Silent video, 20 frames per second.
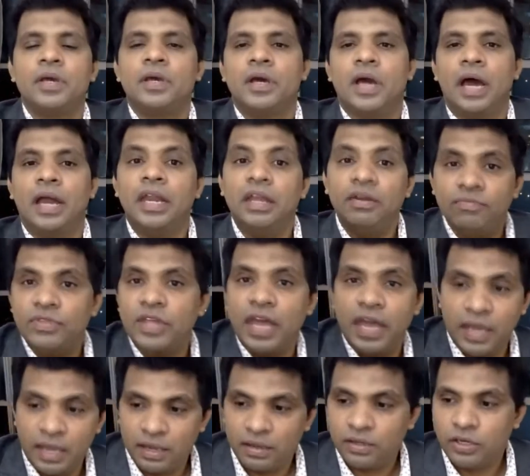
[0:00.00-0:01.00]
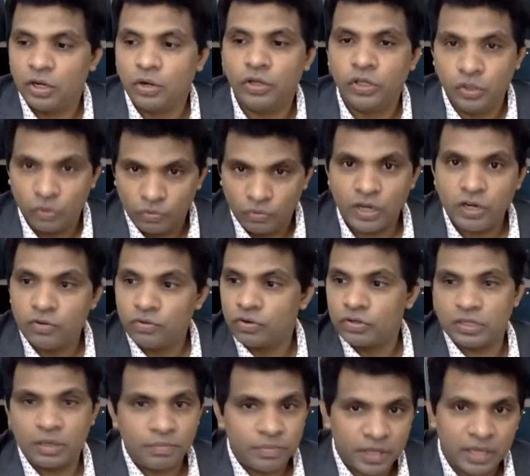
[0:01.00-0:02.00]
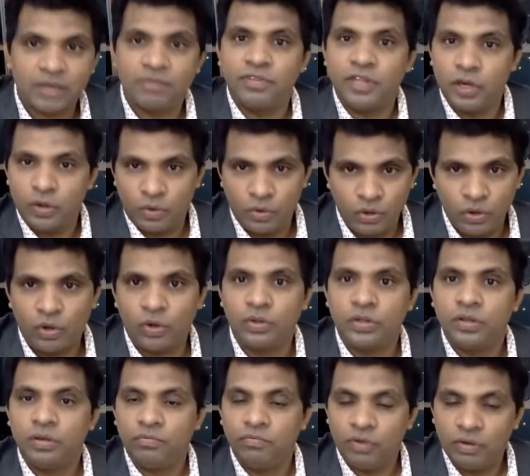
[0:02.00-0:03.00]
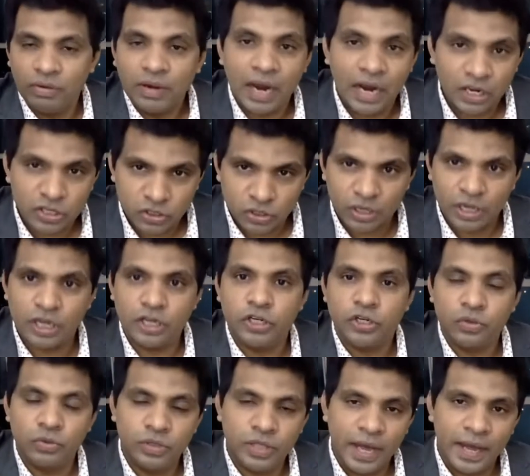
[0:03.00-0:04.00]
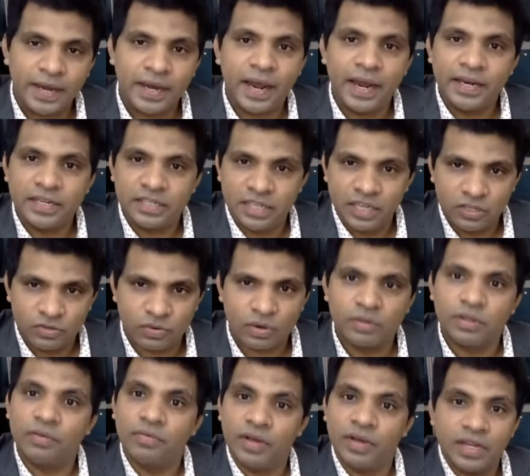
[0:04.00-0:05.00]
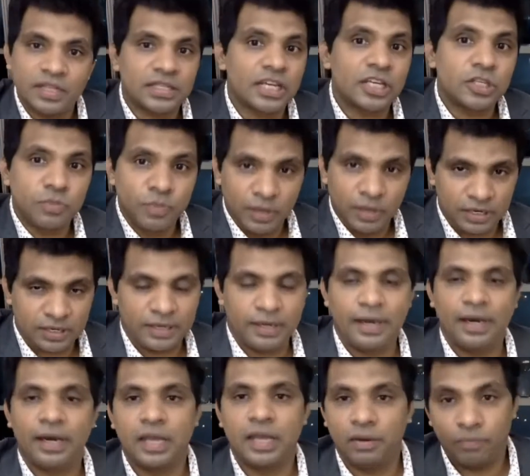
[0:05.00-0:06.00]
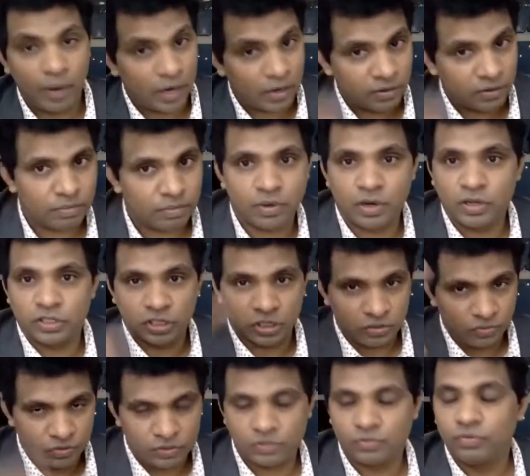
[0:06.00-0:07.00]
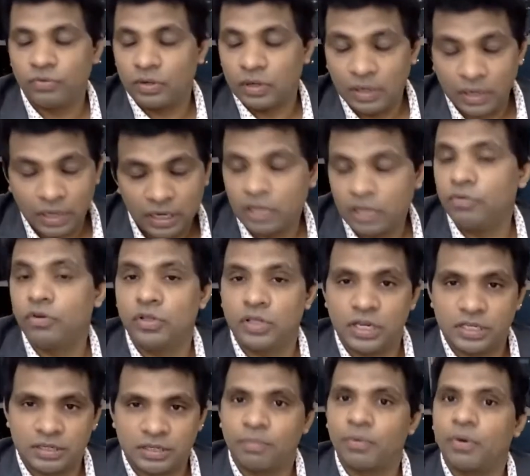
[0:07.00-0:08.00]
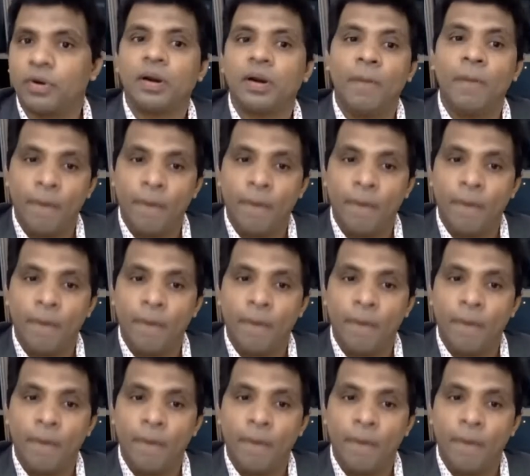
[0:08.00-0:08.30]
And if they know you went through something, if they don't know, we will also get you that answers from the various experts. Okay, part of the project, which will give you that support.